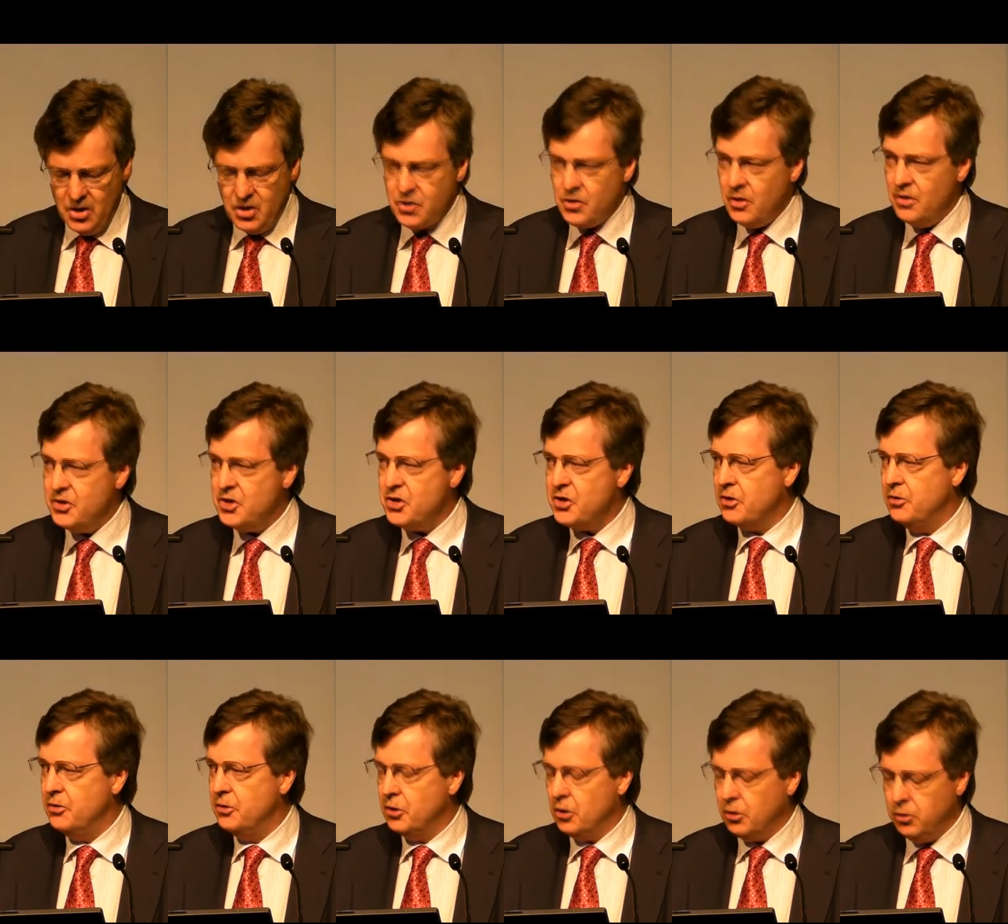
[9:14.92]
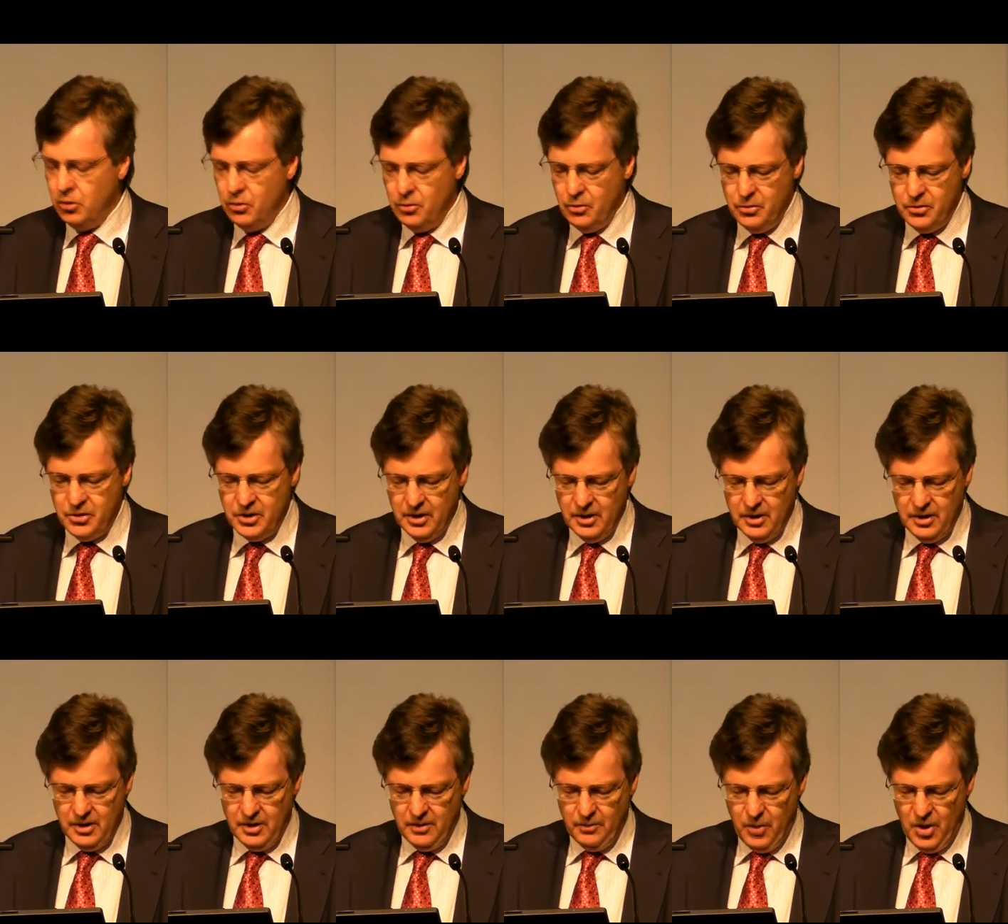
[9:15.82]
So I'll just conclude
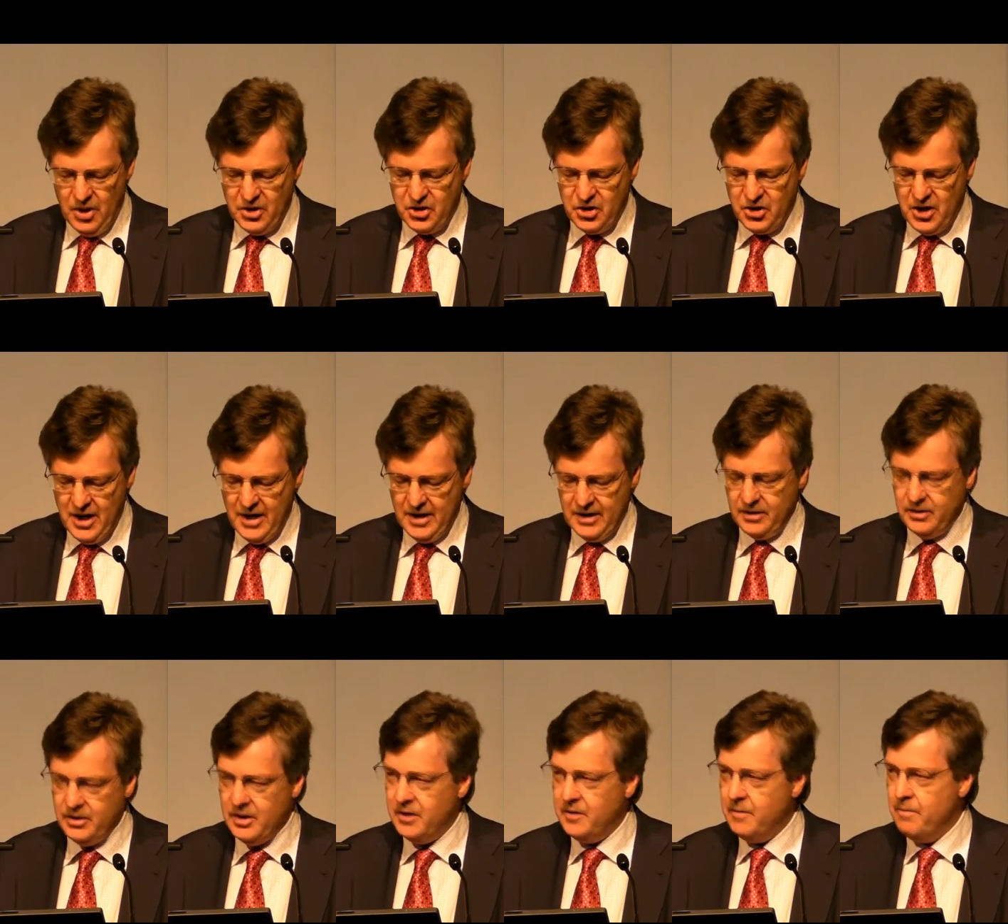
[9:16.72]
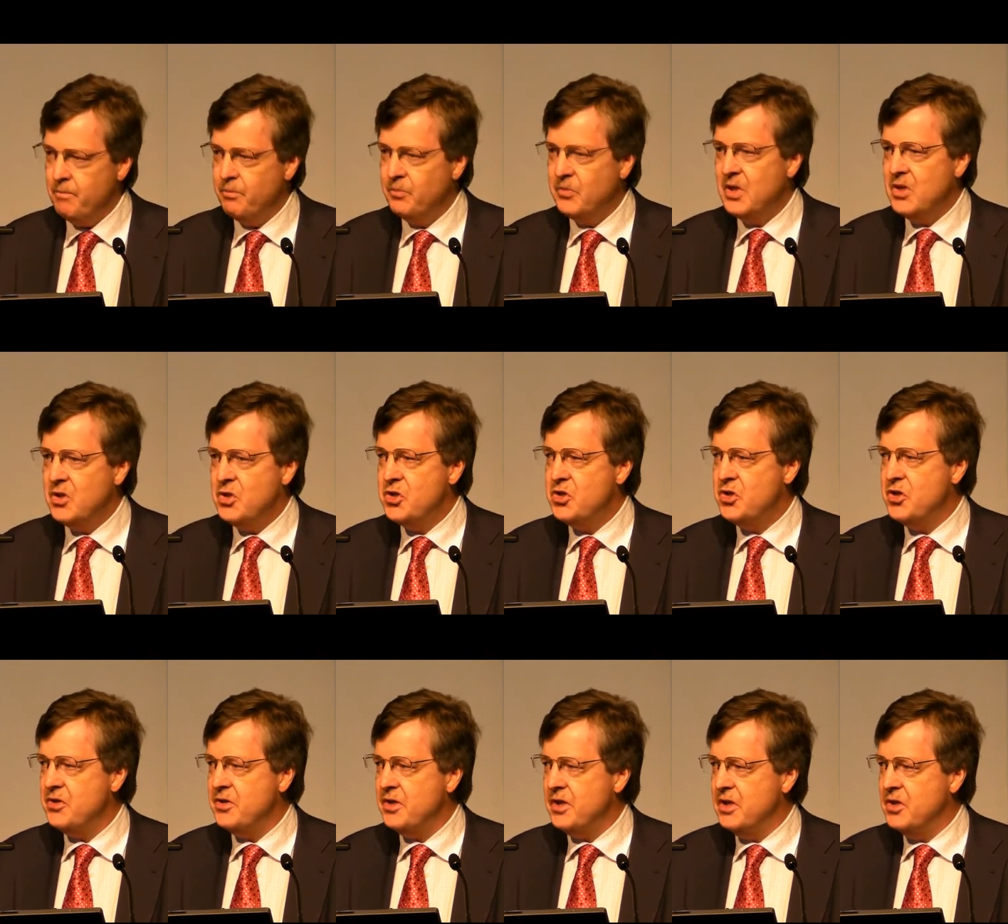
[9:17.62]
by saying that
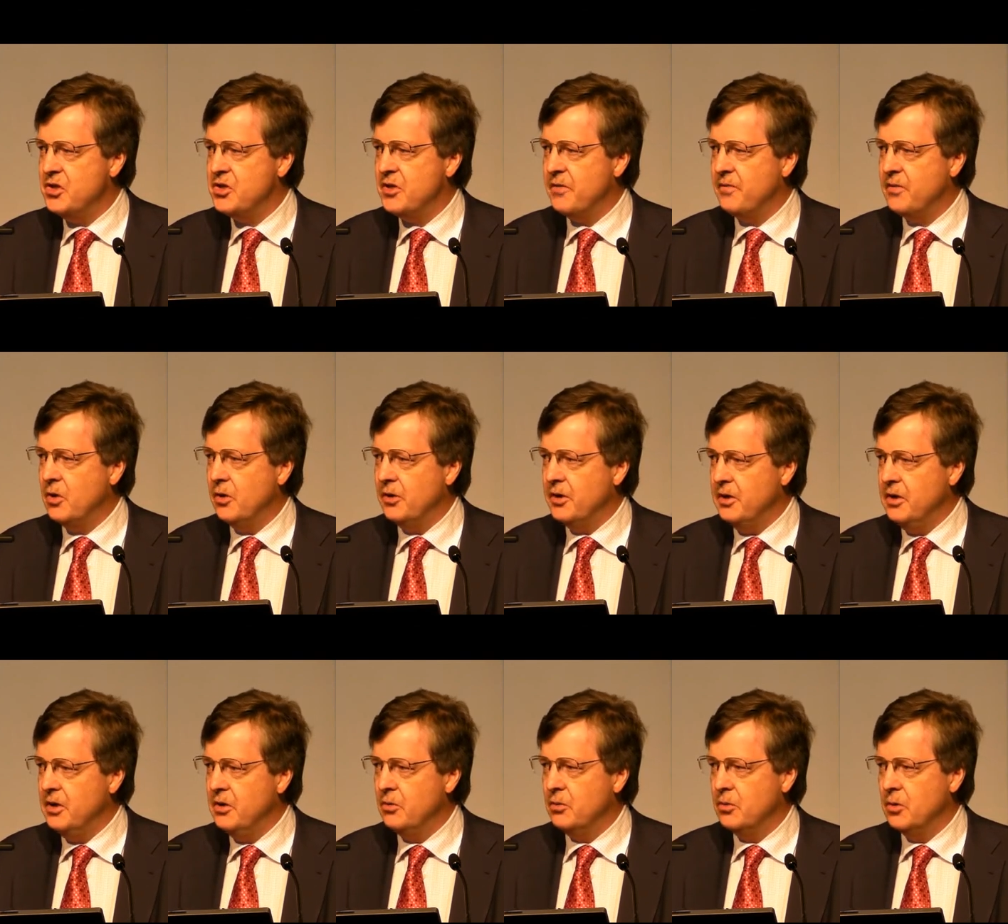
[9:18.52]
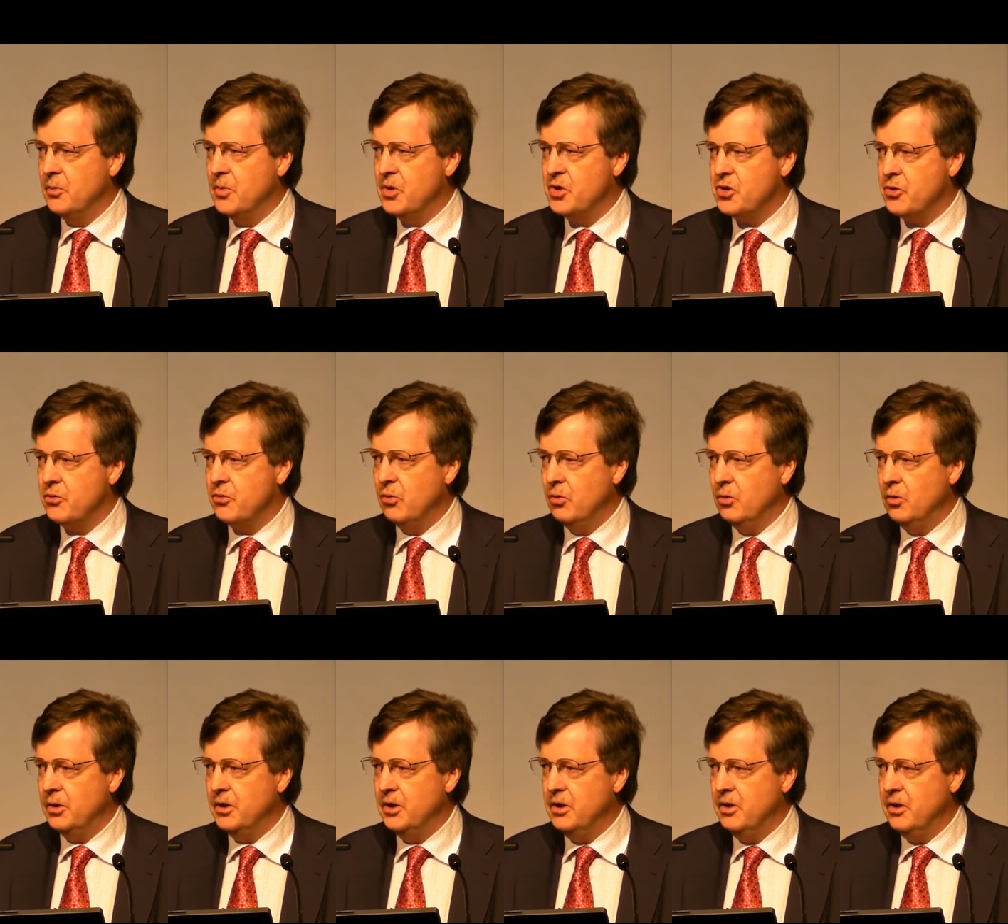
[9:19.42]
cities have got an enormous role
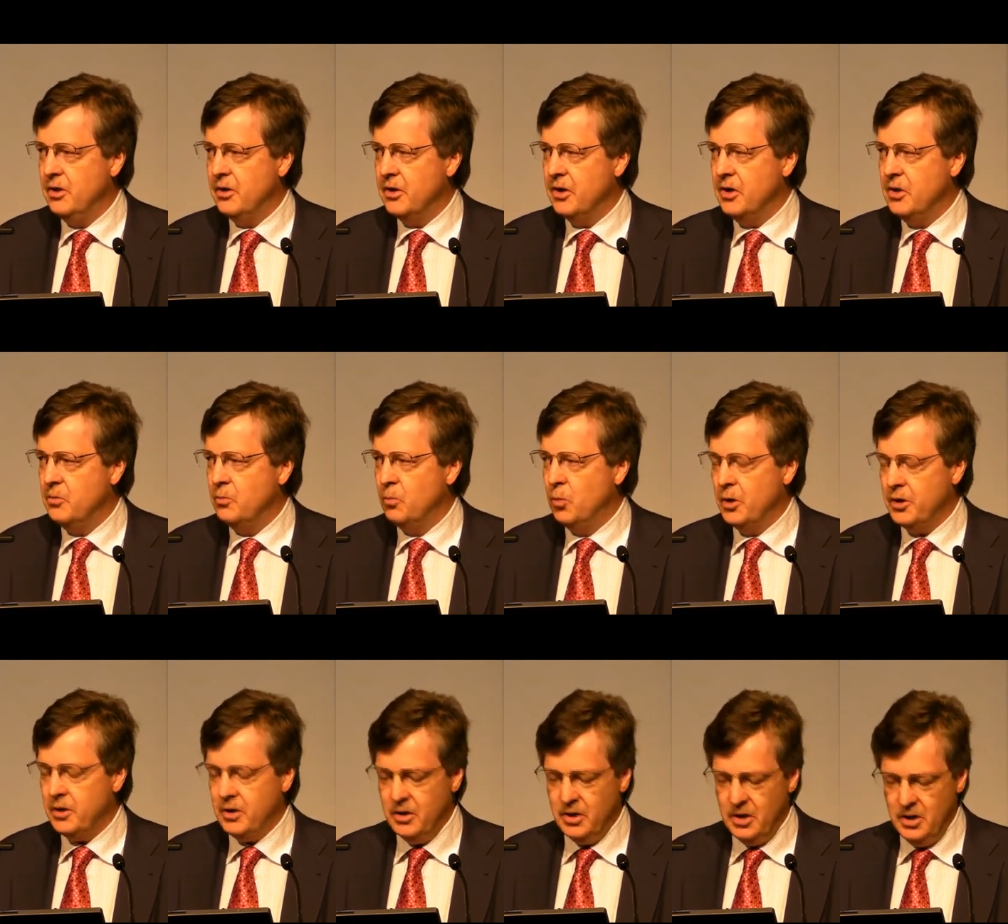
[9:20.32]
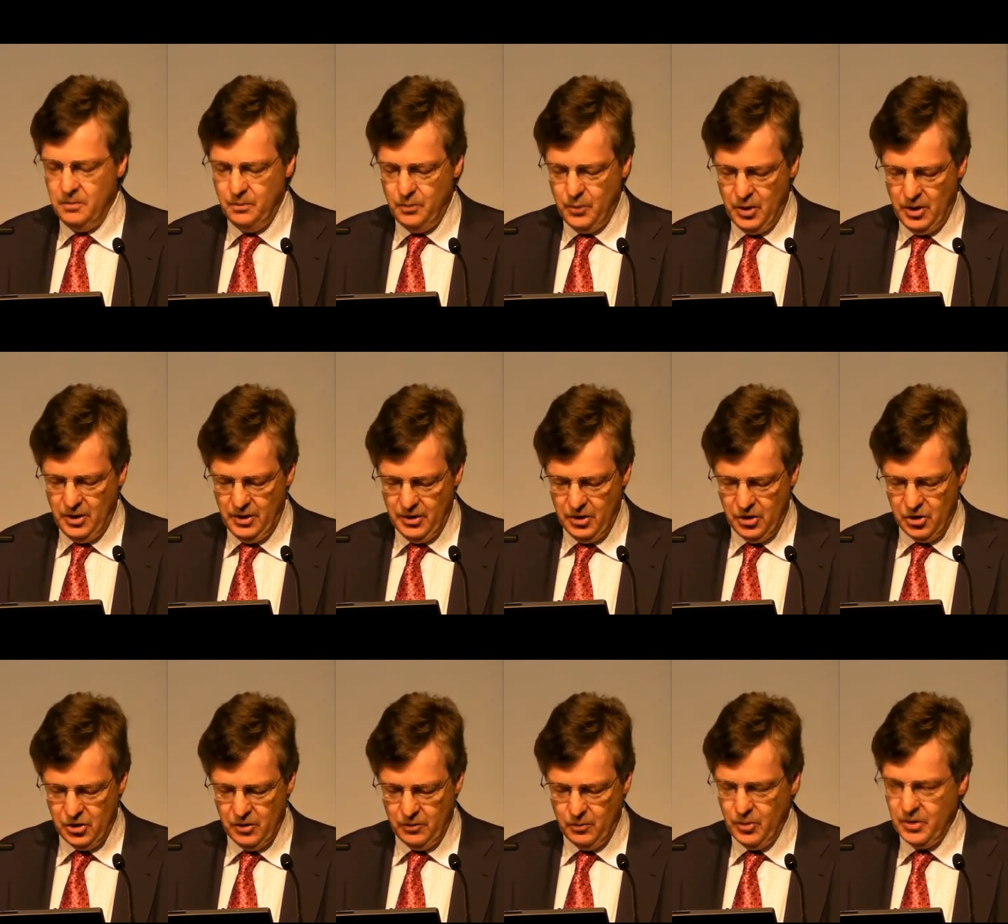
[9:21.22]
here in working in
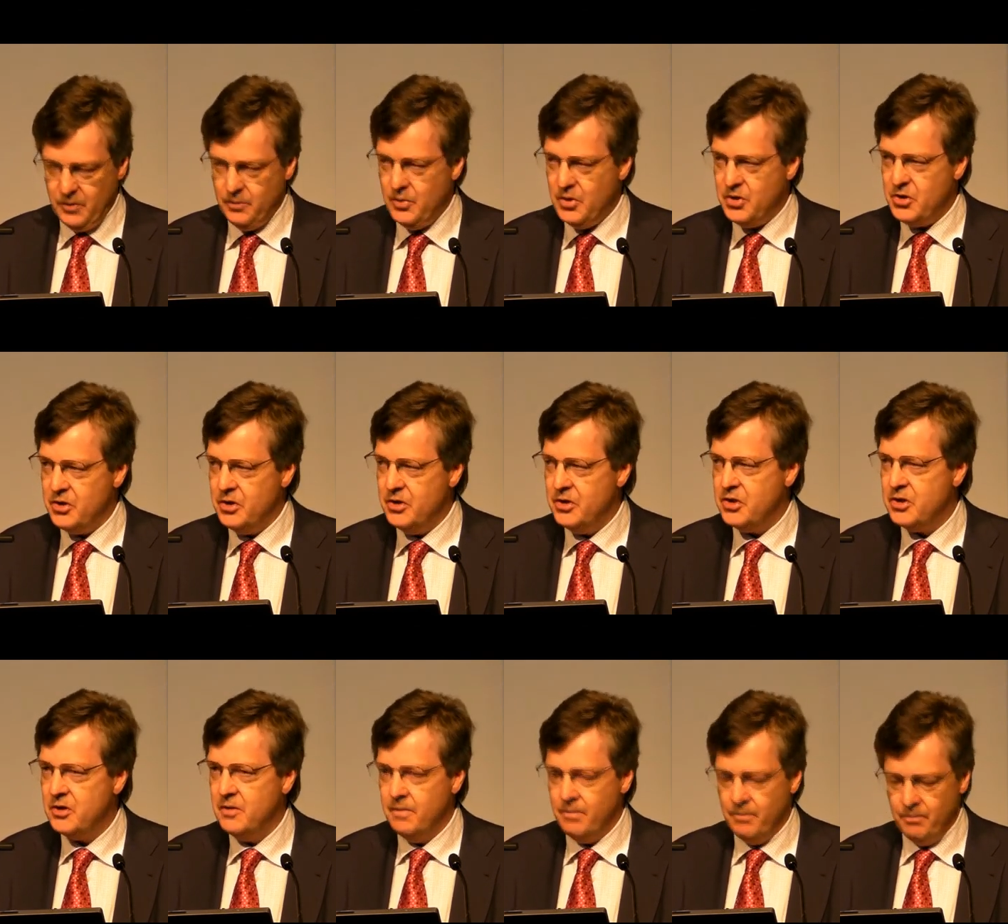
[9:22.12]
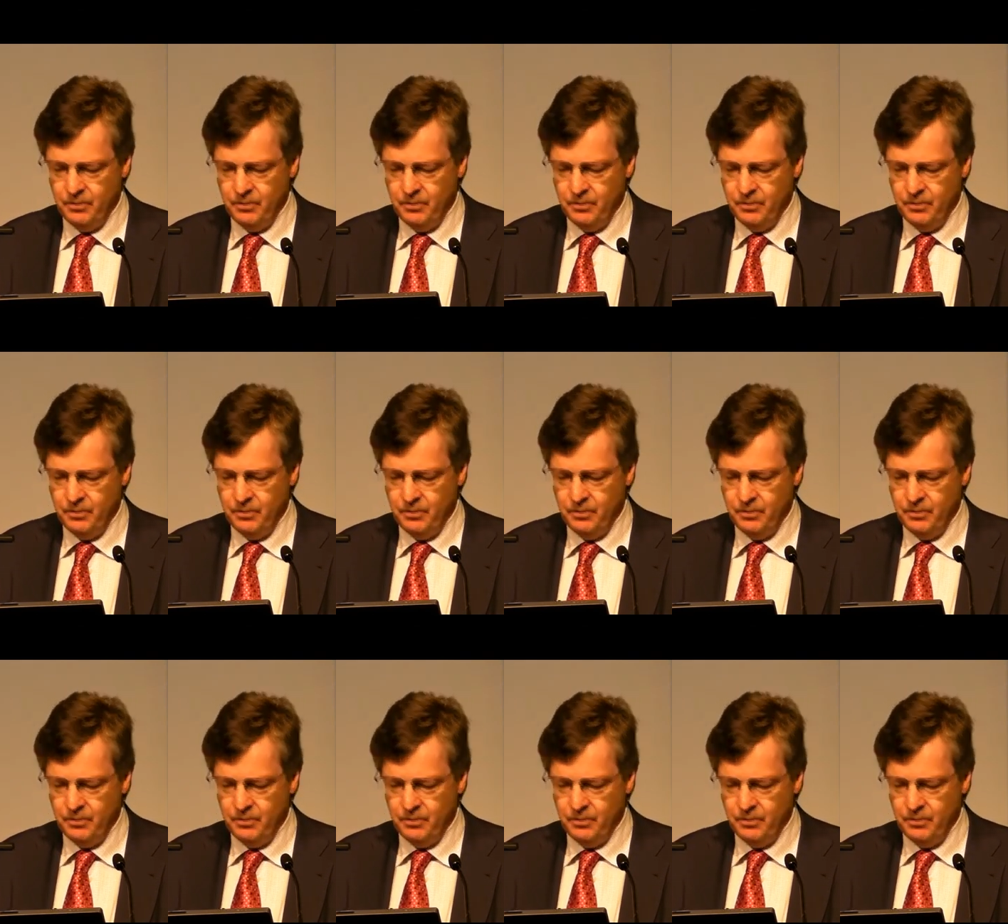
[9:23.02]
partnership with business,